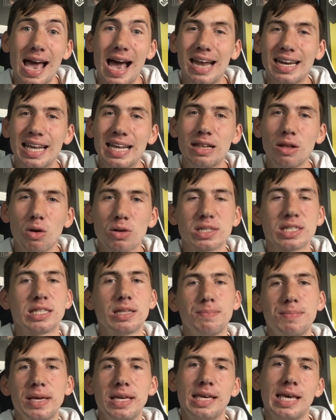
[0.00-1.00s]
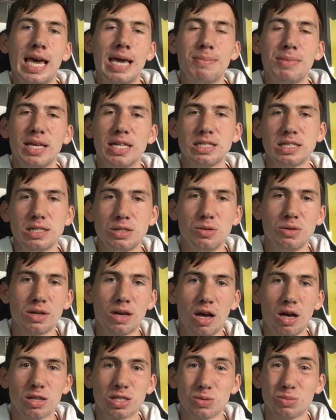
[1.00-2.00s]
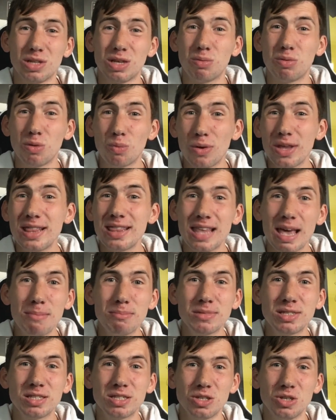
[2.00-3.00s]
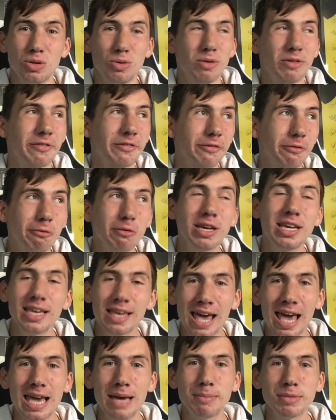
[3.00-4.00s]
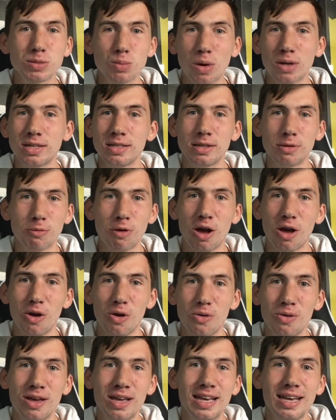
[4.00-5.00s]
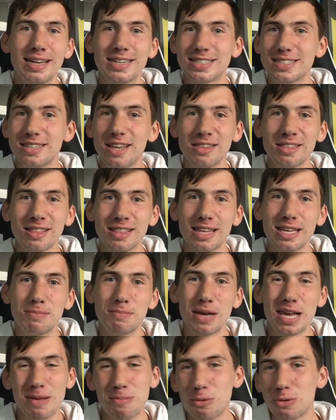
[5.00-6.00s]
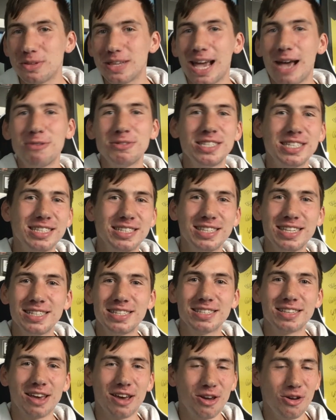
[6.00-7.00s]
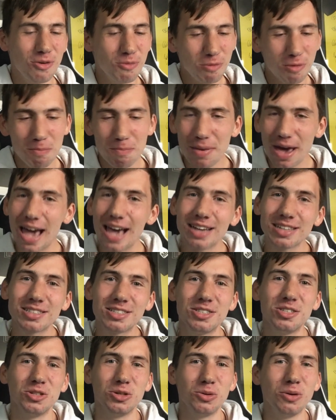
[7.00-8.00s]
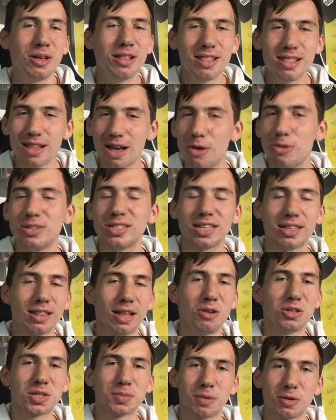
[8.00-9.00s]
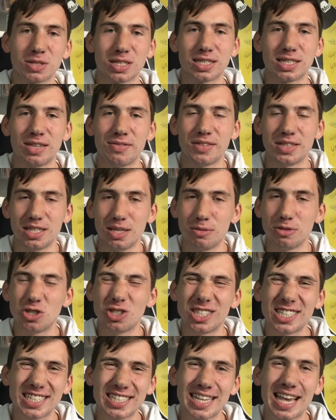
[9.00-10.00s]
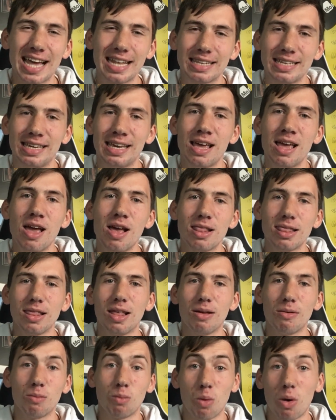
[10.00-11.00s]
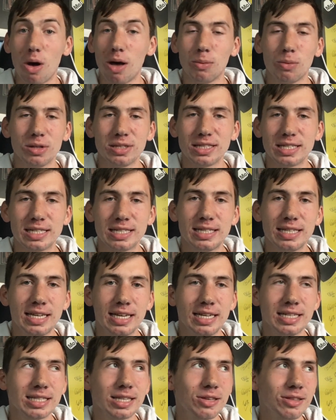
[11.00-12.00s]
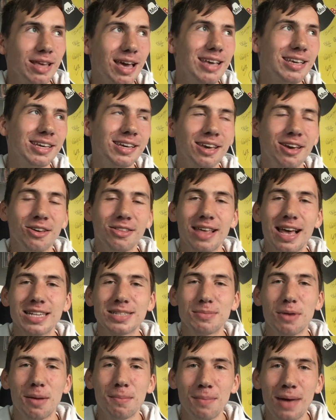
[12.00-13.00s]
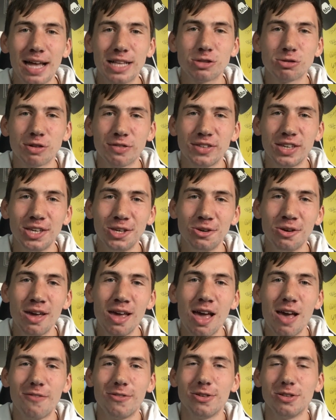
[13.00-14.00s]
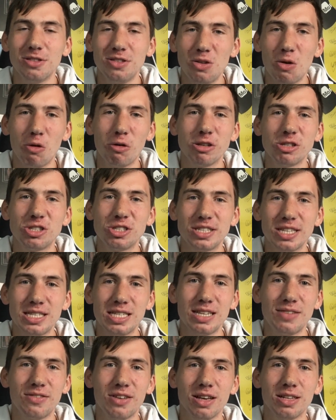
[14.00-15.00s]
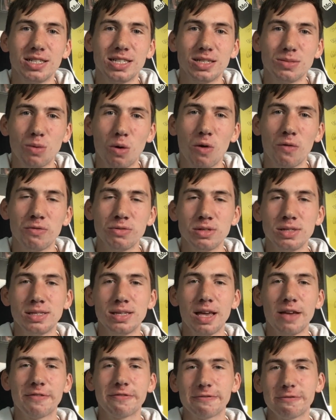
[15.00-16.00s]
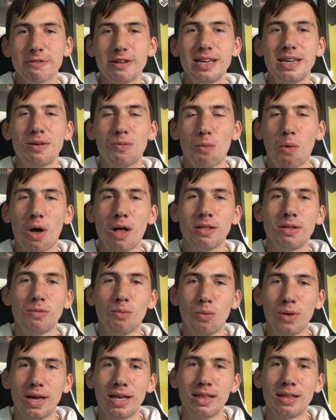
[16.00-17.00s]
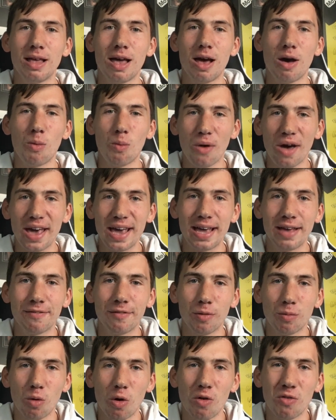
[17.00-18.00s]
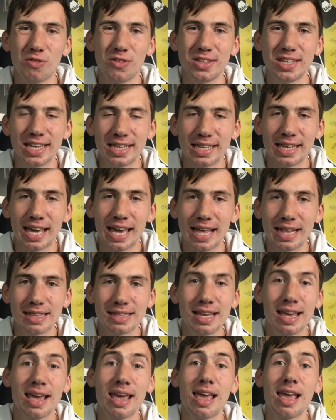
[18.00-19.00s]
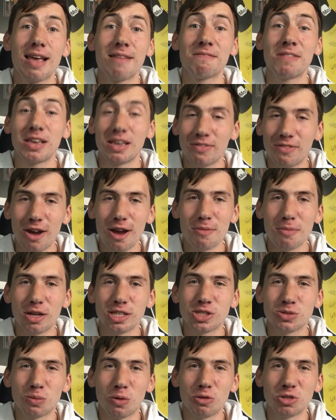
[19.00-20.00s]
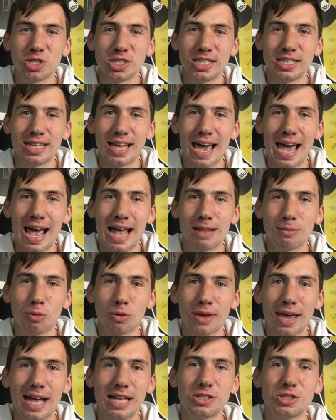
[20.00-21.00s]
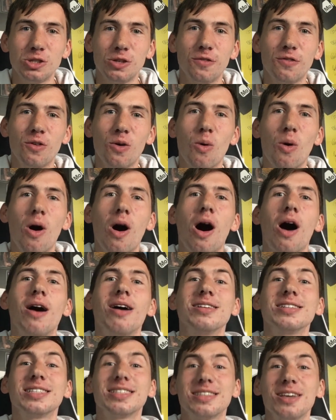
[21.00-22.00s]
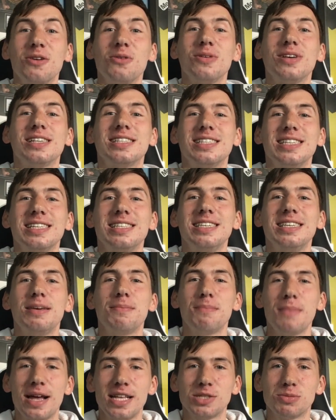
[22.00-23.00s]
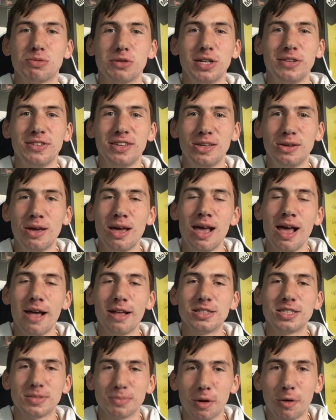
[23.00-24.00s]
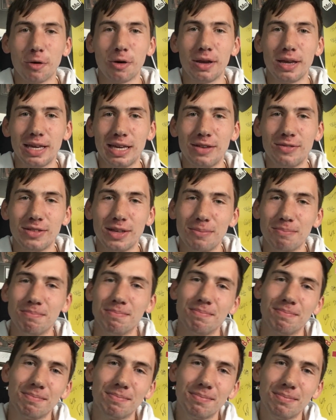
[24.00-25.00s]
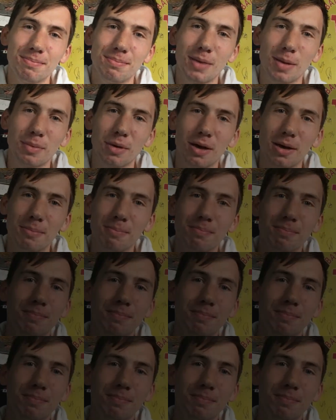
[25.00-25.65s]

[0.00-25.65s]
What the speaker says: And then on to the big game against Newcastle. And if we win them two, 3 games, 1 in a row, suddenly people doubting Zisco, we're back to loads and loads of positivity, which is exactly what I want to see. So there you go. That's my match review for Norwich City versus Watford. A 3-1 win away for Watford in the end. Thank you very much for watching, and we'll catch you for our Stoke City match preview tomorrow evening. Bye-bye.